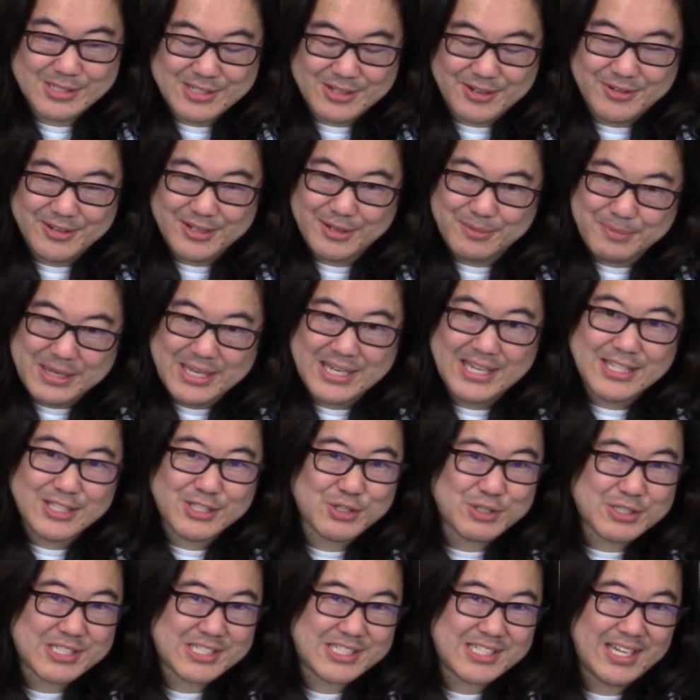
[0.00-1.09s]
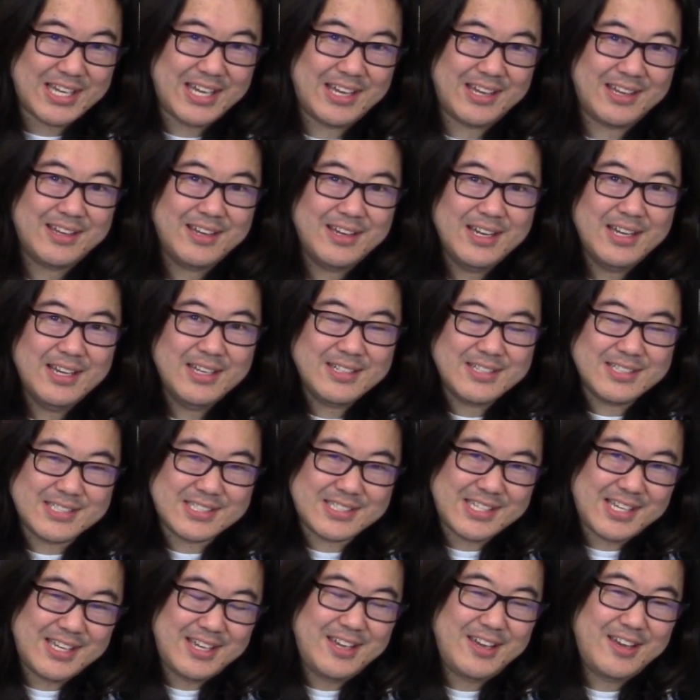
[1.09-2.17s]
So it'll be interesting to
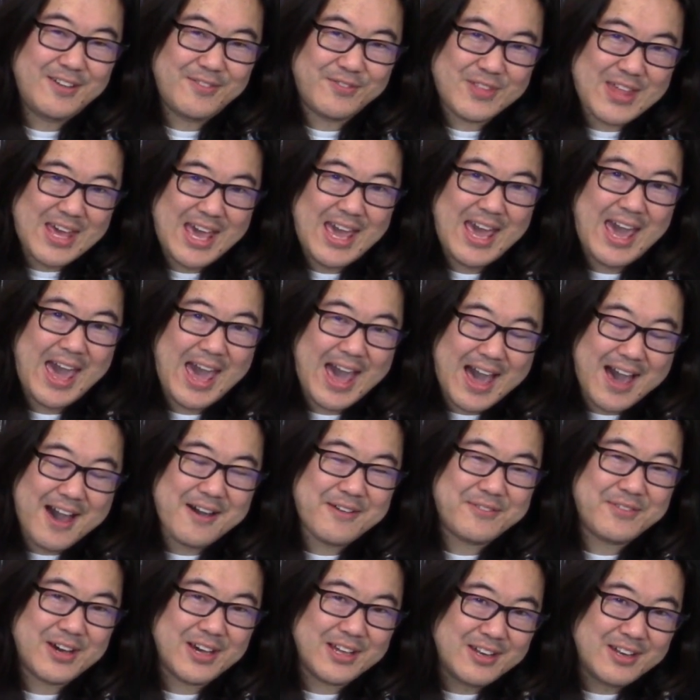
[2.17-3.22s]
see if they have